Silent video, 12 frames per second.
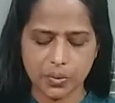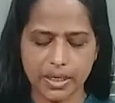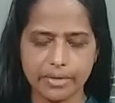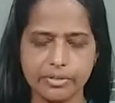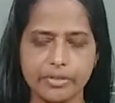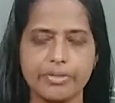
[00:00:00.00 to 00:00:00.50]

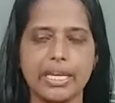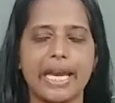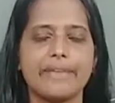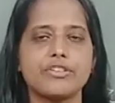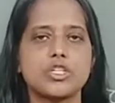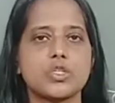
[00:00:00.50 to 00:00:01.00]
Whenever we
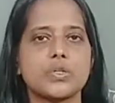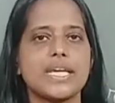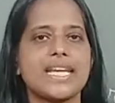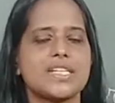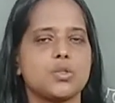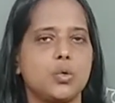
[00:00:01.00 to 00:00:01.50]
have
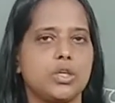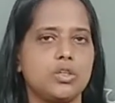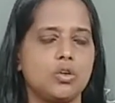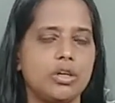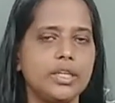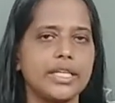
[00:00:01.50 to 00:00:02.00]
trade
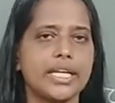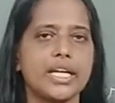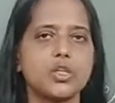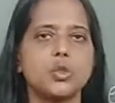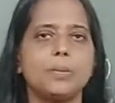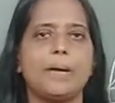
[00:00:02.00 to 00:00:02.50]
going on, there
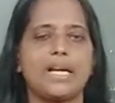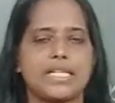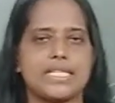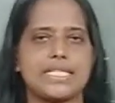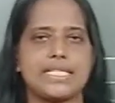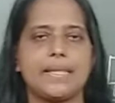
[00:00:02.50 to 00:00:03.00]
are two parties,